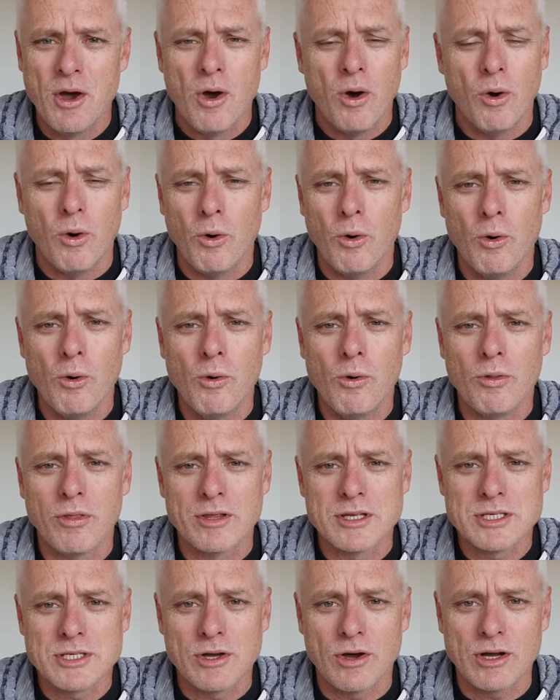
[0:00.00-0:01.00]
all the
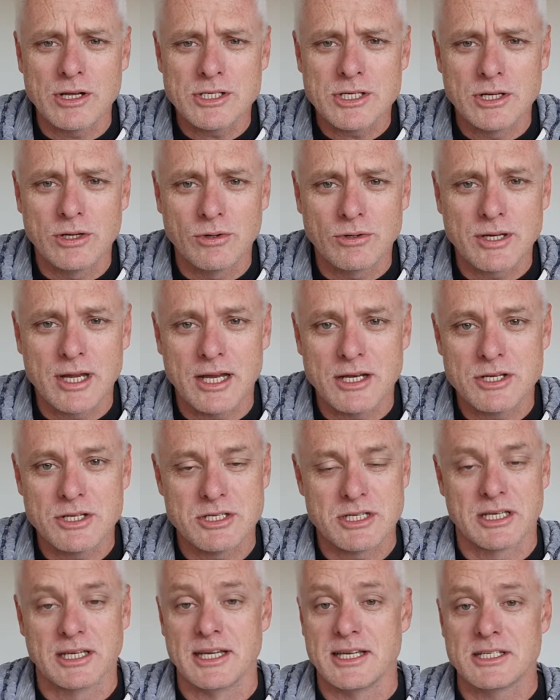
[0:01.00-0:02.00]
sites she looked at
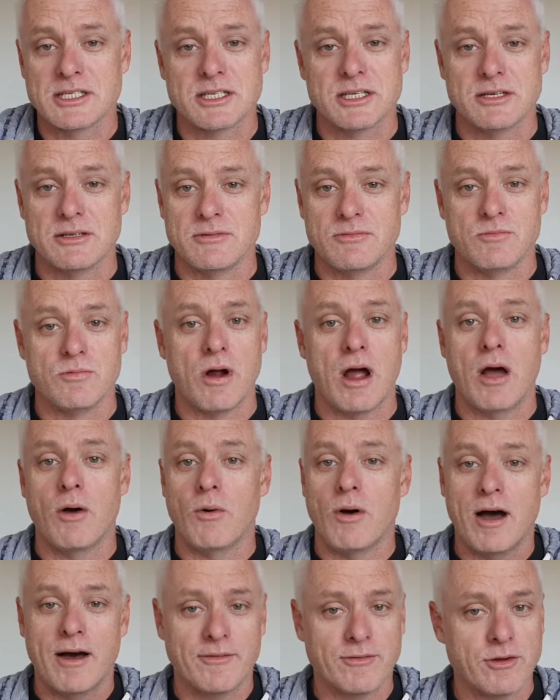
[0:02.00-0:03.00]
just listed row
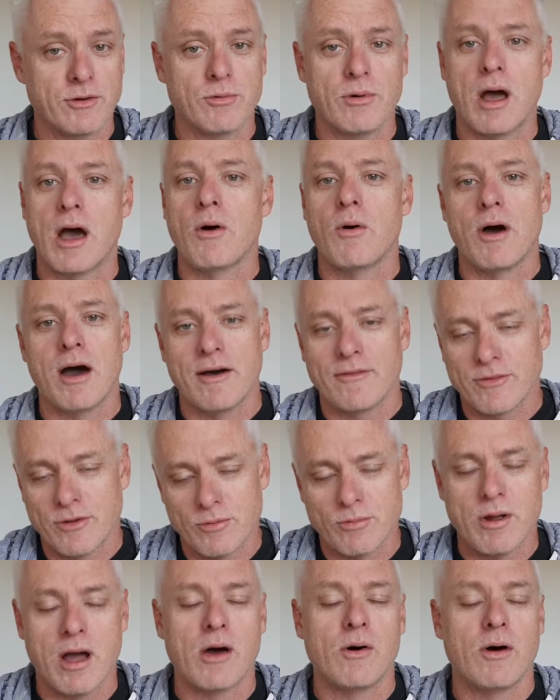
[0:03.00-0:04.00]
after row after
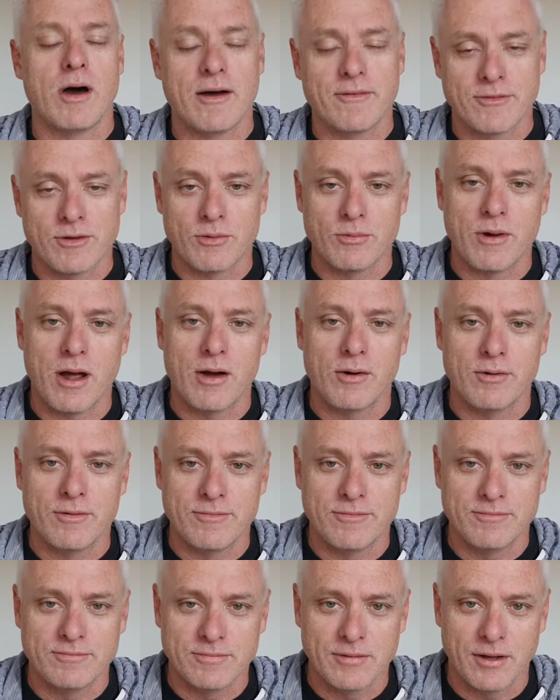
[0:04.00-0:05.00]
row after
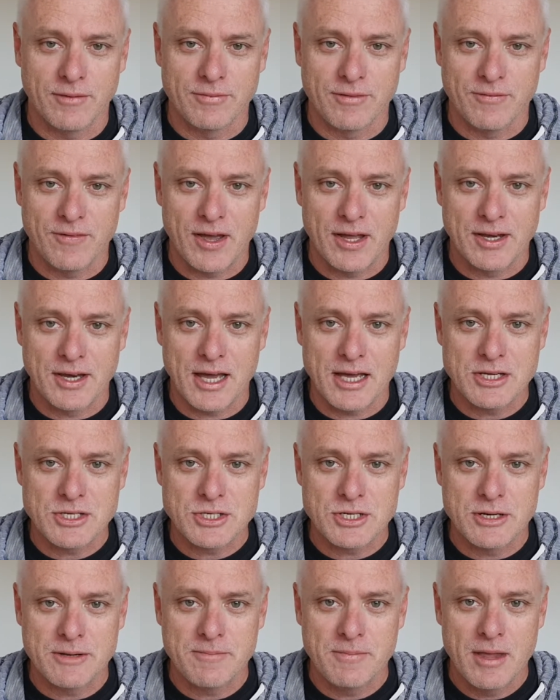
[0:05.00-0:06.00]
row of the
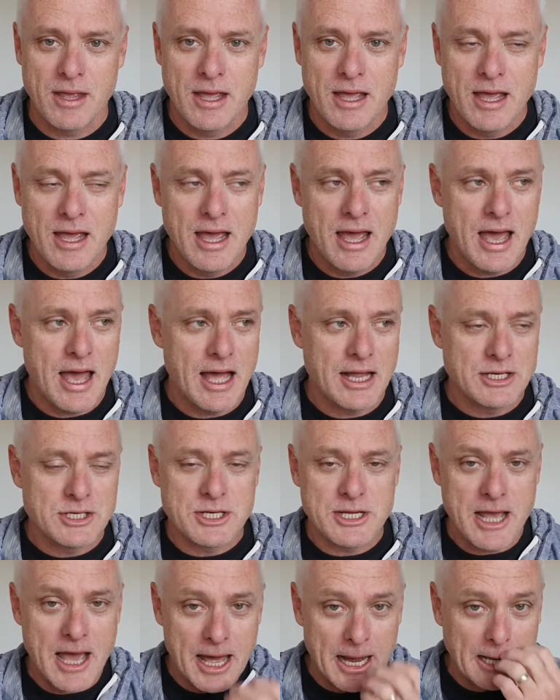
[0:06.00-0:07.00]
foundation, and
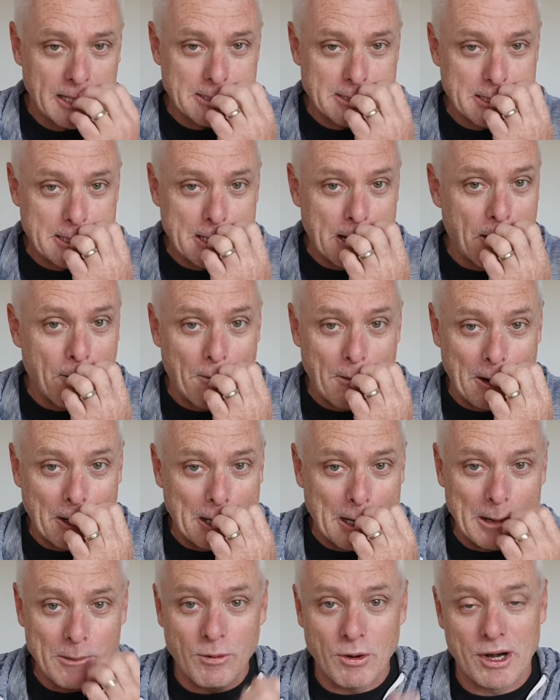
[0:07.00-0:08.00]
she had actually no
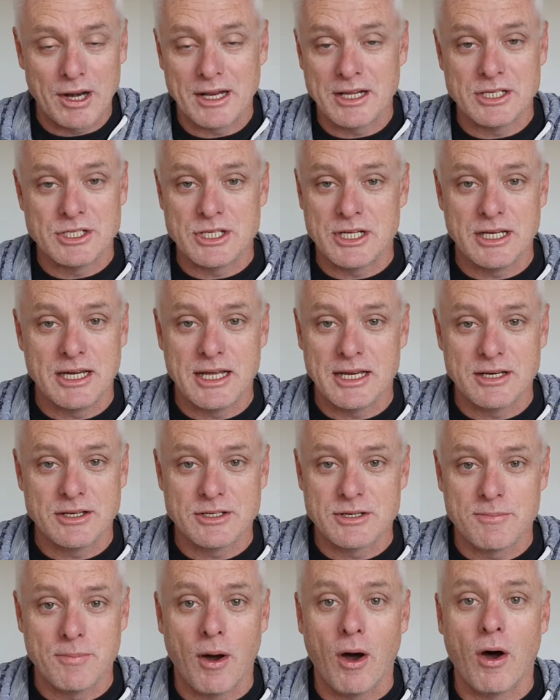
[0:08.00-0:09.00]
idea what it is she needed
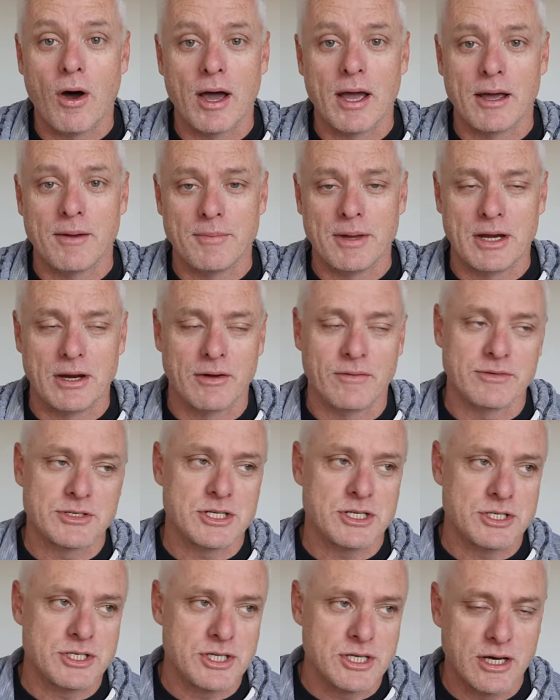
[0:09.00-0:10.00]
to buy. I mean,
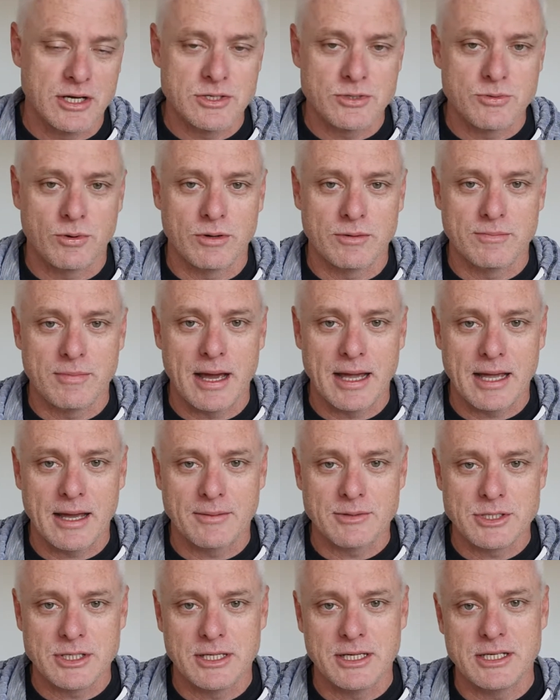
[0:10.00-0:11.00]
obviously she knows what
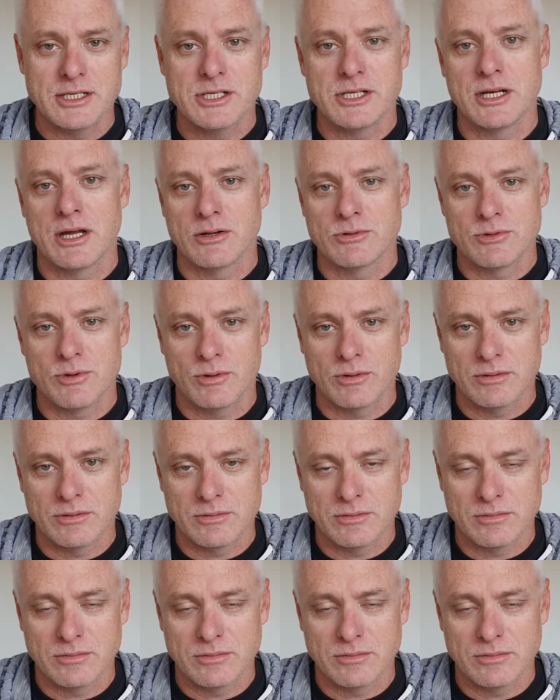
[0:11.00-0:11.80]
makeup she needs, she knows what